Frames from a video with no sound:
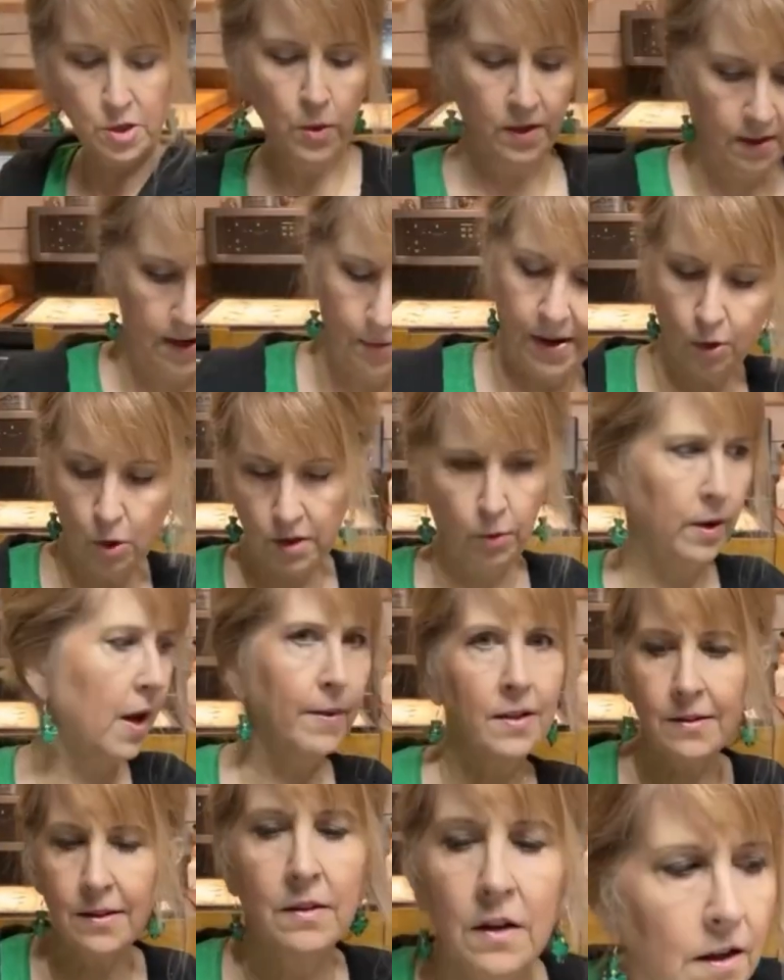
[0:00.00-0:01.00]
cute
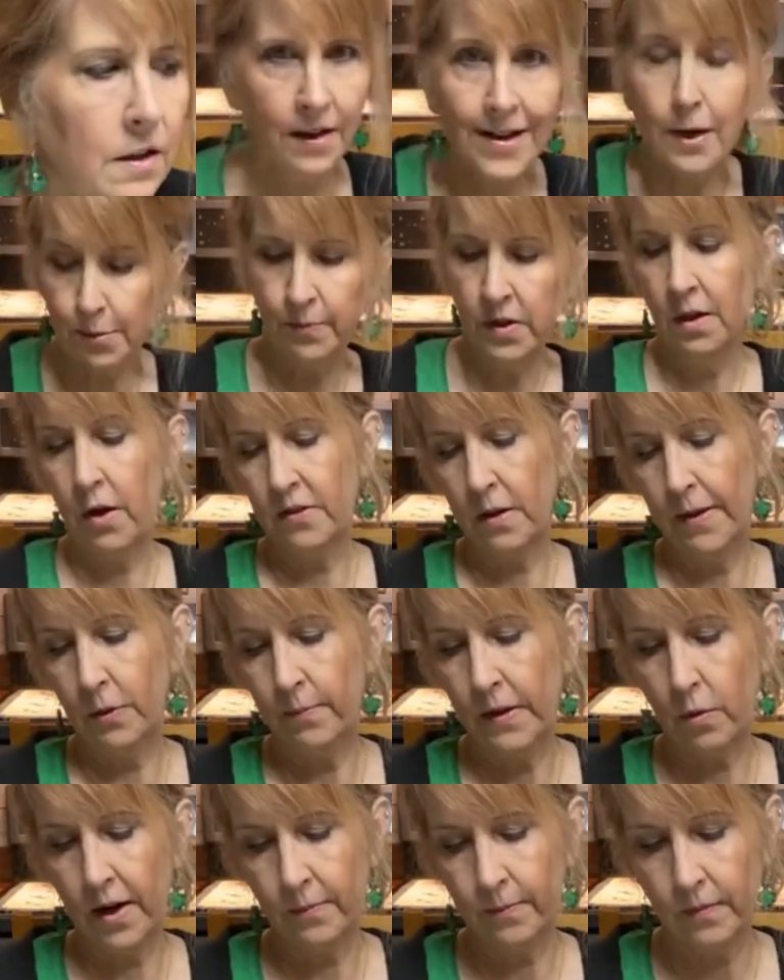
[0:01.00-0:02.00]
little
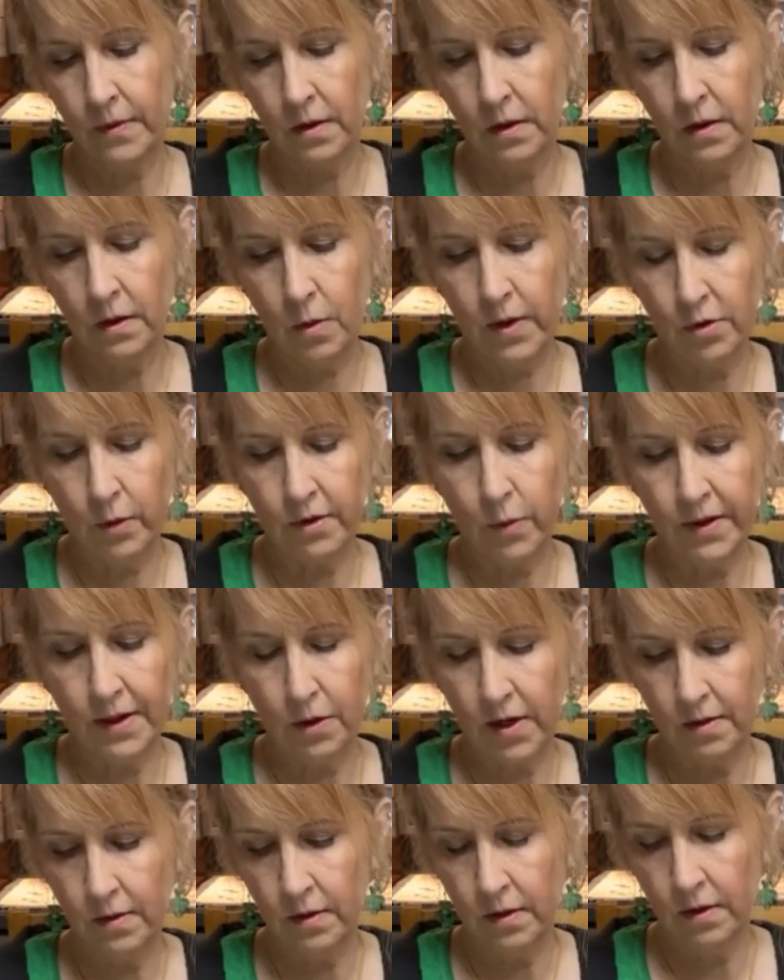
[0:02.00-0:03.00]

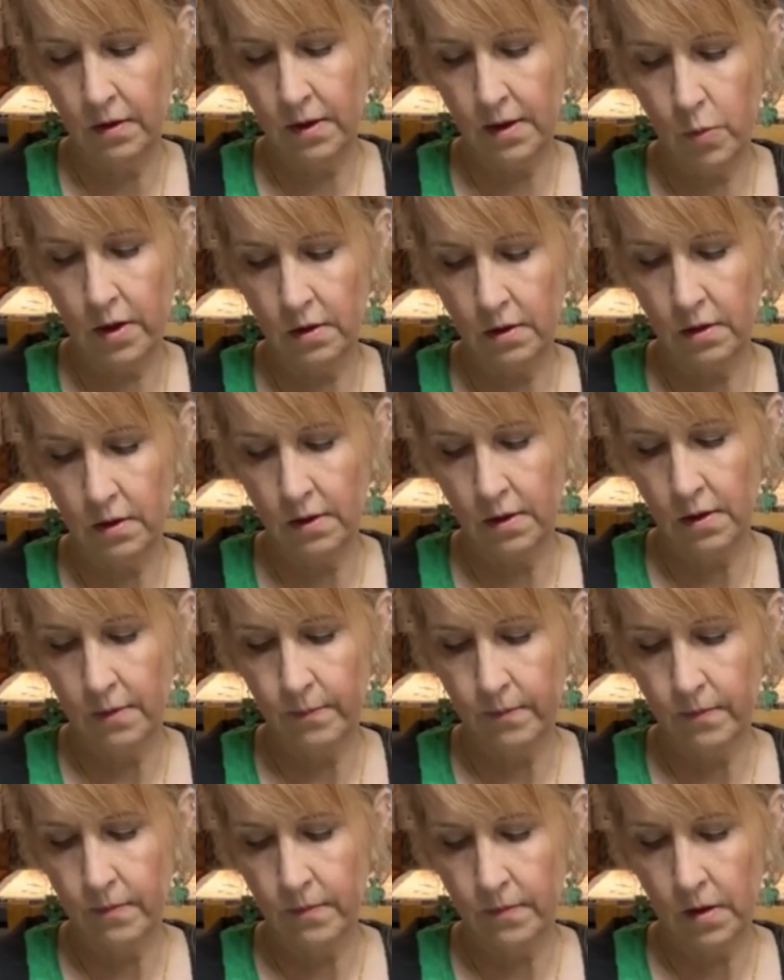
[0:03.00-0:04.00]
pots that you
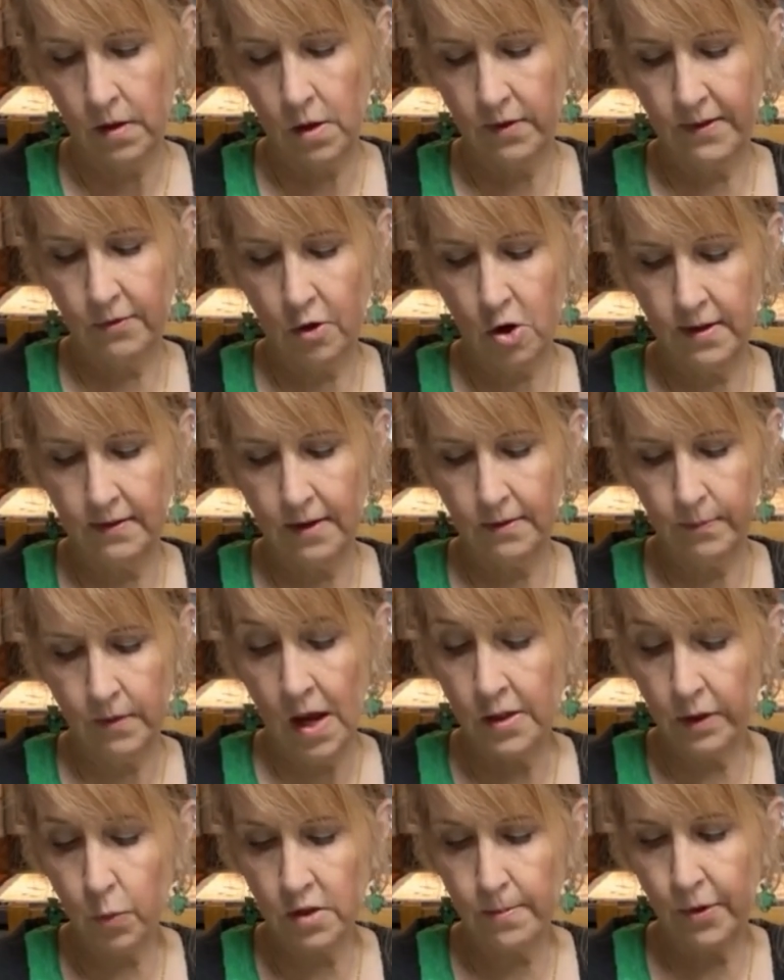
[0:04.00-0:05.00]
buy
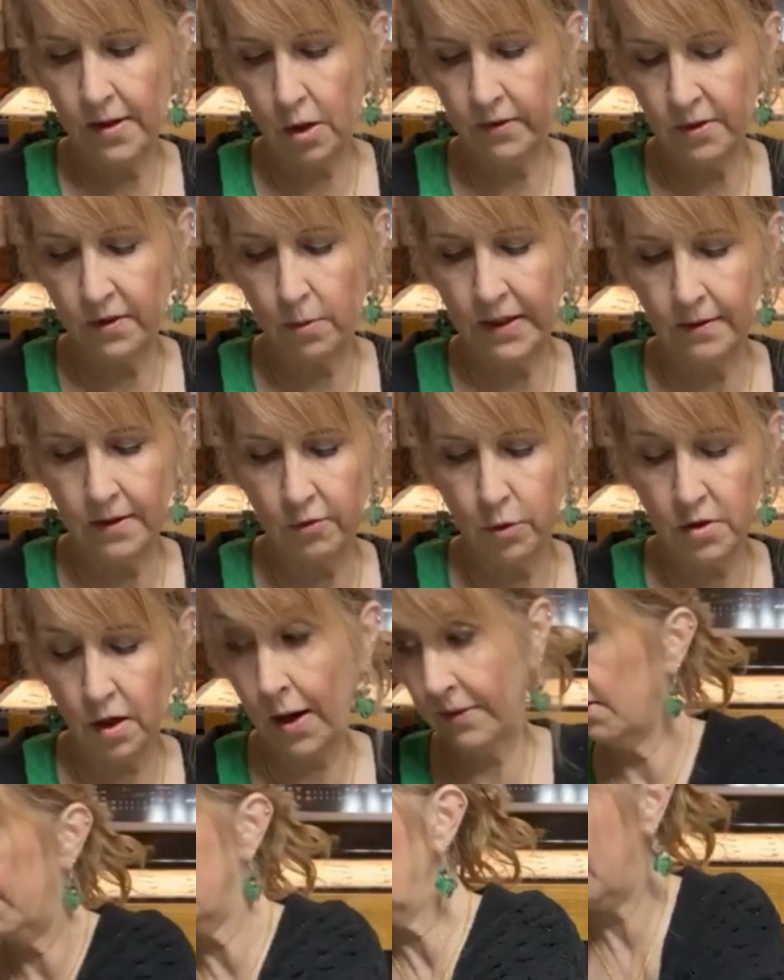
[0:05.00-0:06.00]
in the Dollar
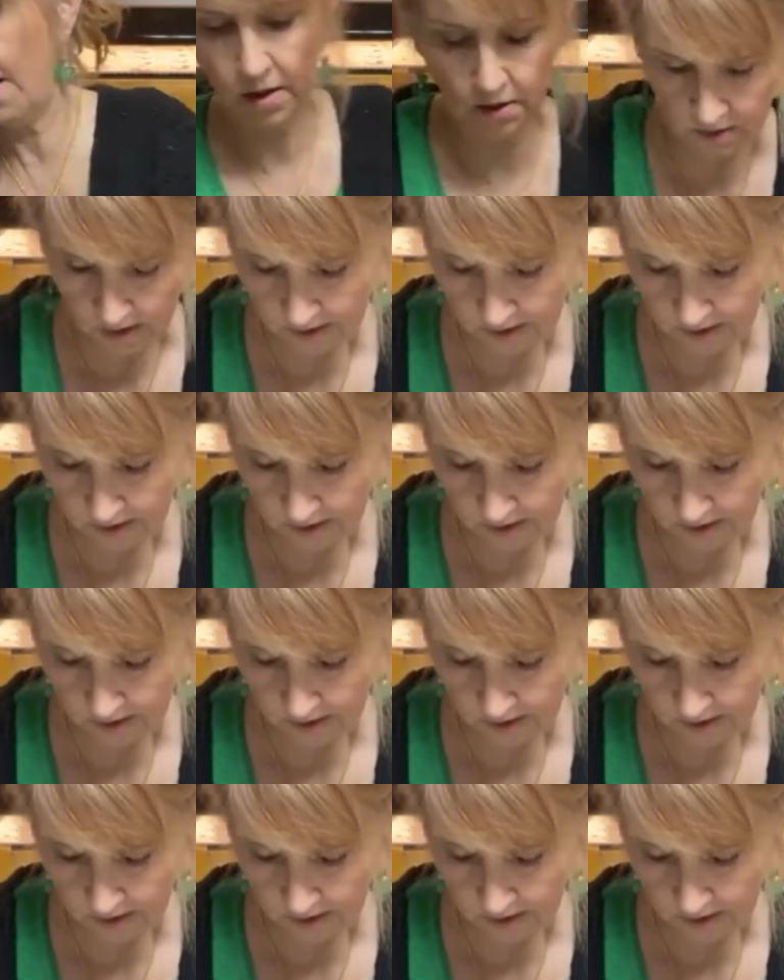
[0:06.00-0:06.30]
Tree.